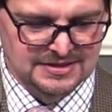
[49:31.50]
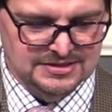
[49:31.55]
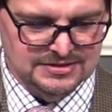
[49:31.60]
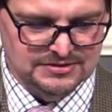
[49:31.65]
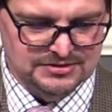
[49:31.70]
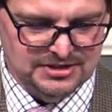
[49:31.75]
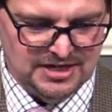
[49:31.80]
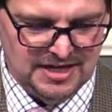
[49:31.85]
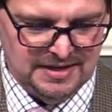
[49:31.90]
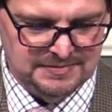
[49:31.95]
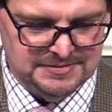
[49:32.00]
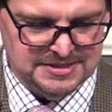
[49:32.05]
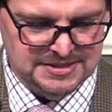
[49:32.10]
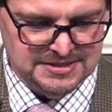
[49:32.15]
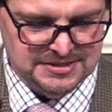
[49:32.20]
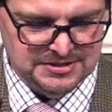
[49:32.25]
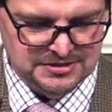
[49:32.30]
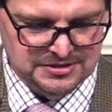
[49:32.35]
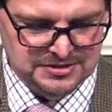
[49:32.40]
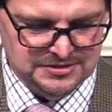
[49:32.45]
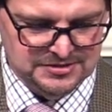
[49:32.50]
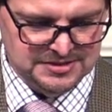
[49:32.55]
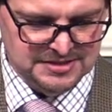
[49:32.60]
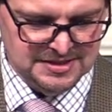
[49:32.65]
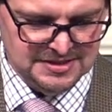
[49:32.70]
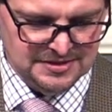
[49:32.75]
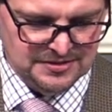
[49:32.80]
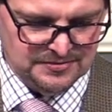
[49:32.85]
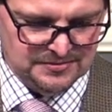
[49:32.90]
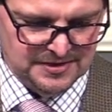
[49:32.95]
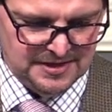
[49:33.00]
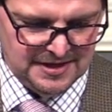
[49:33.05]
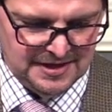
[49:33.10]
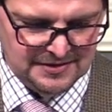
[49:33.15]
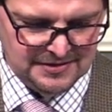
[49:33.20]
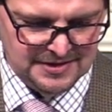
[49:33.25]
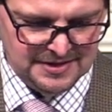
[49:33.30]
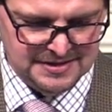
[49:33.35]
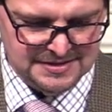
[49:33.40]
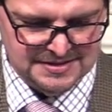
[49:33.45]
So James is introducing three
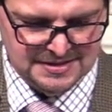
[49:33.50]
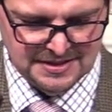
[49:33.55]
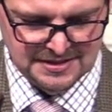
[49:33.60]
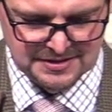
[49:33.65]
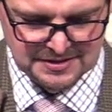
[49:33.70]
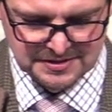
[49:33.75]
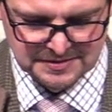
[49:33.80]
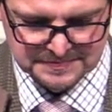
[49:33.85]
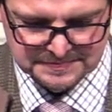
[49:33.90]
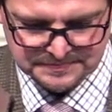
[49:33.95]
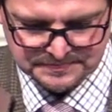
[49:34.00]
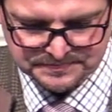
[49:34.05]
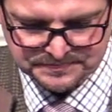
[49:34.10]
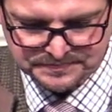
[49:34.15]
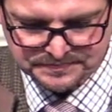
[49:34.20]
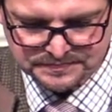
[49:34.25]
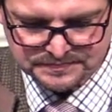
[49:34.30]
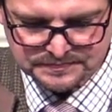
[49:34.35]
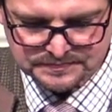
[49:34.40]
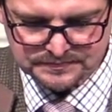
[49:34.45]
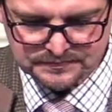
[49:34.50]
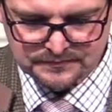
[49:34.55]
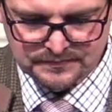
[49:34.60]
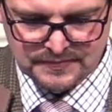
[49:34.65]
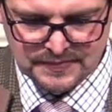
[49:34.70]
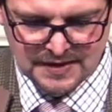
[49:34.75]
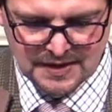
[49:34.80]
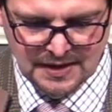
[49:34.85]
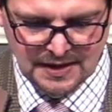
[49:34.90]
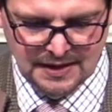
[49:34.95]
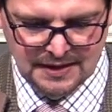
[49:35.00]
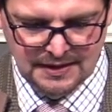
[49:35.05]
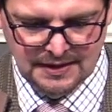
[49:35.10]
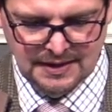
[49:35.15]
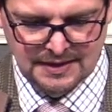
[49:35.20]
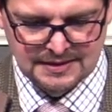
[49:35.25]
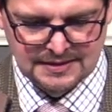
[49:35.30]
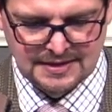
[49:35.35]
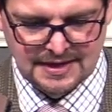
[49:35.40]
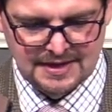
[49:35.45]
areas here and,
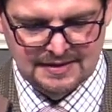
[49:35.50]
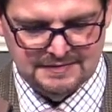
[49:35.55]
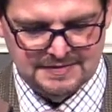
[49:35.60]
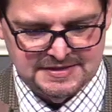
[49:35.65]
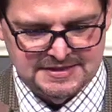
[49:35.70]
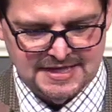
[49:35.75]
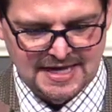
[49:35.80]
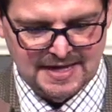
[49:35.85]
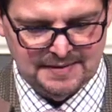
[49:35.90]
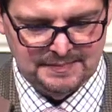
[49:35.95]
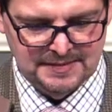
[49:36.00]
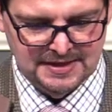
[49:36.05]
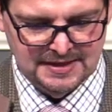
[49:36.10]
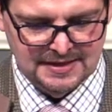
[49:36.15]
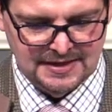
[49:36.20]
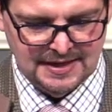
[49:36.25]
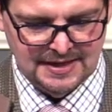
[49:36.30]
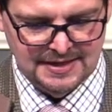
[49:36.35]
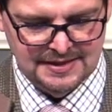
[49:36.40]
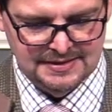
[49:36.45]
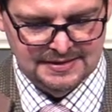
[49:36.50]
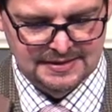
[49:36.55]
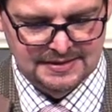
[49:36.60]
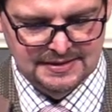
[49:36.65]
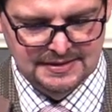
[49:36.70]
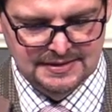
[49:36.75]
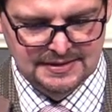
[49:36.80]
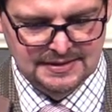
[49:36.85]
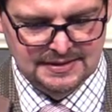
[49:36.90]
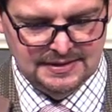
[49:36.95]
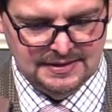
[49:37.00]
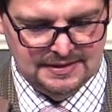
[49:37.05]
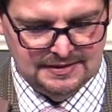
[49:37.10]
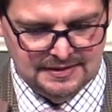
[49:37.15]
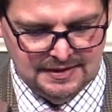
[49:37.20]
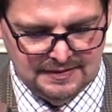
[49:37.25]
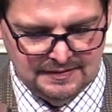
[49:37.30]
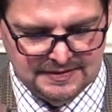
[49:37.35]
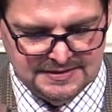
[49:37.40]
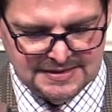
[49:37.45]
and kind of a topic guide,
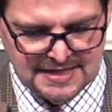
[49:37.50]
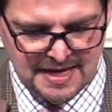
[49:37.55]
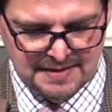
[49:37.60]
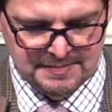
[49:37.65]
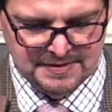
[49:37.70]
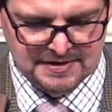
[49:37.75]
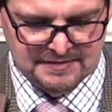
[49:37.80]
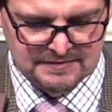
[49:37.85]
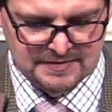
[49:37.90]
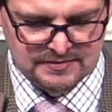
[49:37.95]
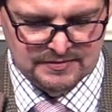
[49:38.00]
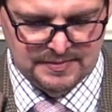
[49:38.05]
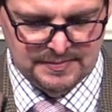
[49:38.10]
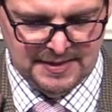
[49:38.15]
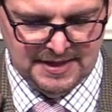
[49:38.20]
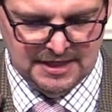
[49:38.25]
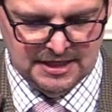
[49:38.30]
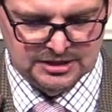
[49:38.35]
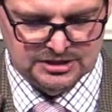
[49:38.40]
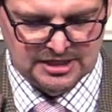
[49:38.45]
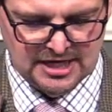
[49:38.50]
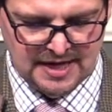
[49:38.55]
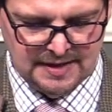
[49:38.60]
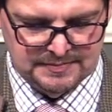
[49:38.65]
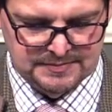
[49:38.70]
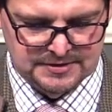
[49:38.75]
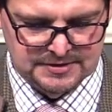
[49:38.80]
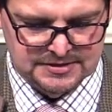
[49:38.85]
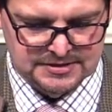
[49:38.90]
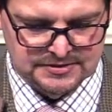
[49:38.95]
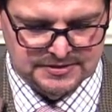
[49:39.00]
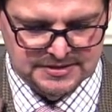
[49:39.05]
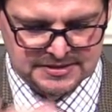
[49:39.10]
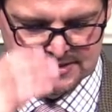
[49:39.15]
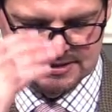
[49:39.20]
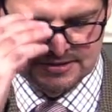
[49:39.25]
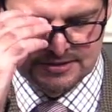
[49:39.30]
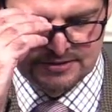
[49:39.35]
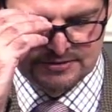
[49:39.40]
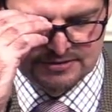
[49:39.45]
uh, a topic of the remaining chapters. So
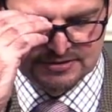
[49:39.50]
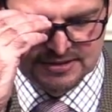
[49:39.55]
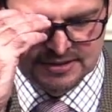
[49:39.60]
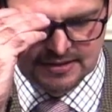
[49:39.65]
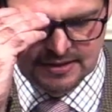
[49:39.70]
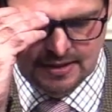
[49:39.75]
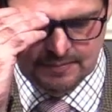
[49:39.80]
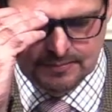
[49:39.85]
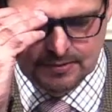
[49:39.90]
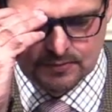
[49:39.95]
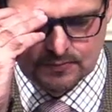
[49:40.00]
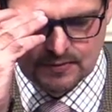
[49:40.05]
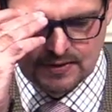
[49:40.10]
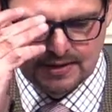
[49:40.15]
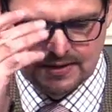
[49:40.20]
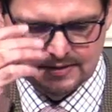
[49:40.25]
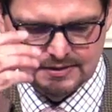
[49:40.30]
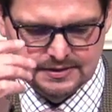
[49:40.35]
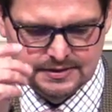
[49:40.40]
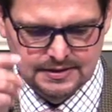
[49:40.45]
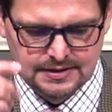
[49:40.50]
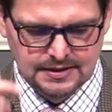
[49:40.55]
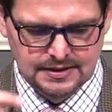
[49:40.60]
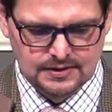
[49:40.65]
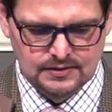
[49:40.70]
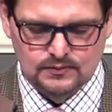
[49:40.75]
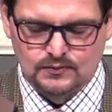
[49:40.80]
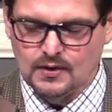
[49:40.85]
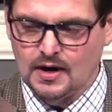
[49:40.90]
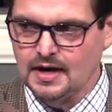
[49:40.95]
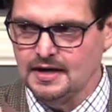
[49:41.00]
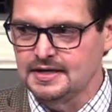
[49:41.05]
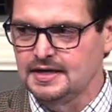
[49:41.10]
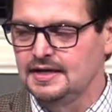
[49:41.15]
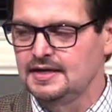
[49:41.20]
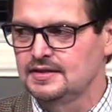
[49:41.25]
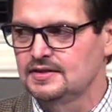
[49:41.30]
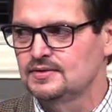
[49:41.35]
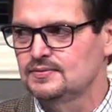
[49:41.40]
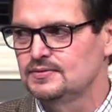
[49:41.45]
he's introducing number one,
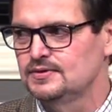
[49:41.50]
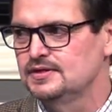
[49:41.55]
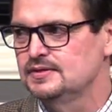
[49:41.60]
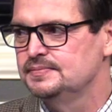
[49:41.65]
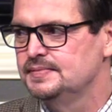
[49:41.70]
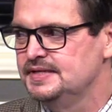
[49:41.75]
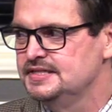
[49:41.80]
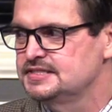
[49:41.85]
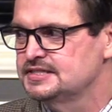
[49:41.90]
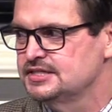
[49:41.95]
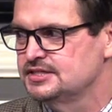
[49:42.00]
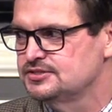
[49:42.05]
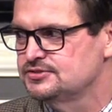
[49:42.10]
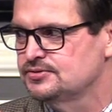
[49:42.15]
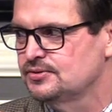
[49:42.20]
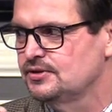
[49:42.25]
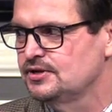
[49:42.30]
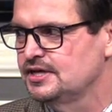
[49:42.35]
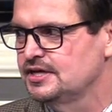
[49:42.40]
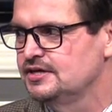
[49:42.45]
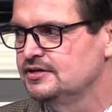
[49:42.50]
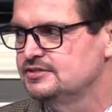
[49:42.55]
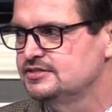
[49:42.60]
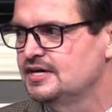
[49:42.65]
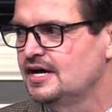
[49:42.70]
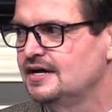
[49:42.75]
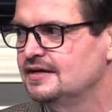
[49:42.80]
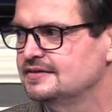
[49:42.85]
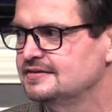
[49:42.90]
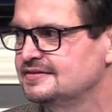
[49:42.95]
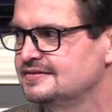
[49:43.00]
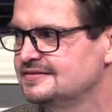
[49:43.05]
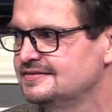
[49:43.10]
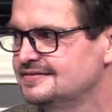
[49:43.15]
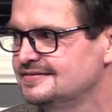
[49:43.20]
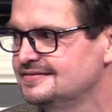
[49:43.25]
walking in the word means controlling your tongue.